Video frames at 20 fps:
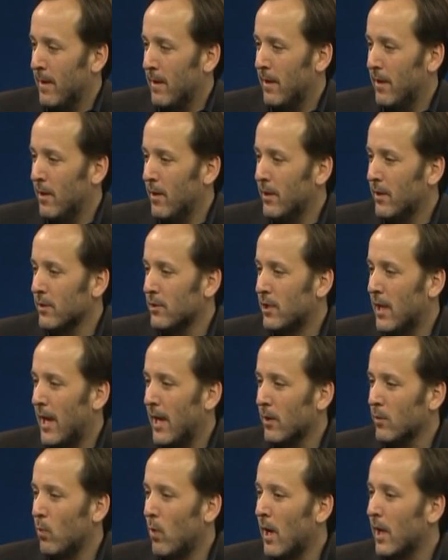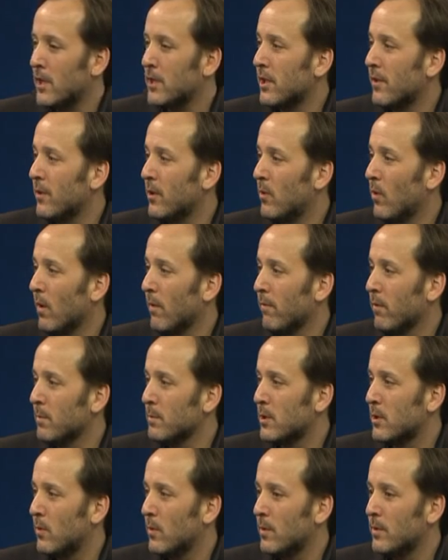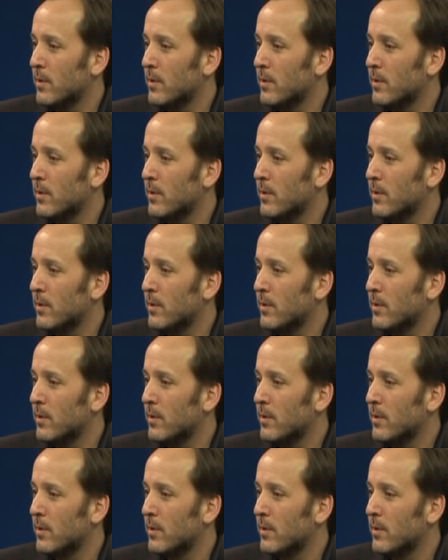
You know, your child walks in the door from school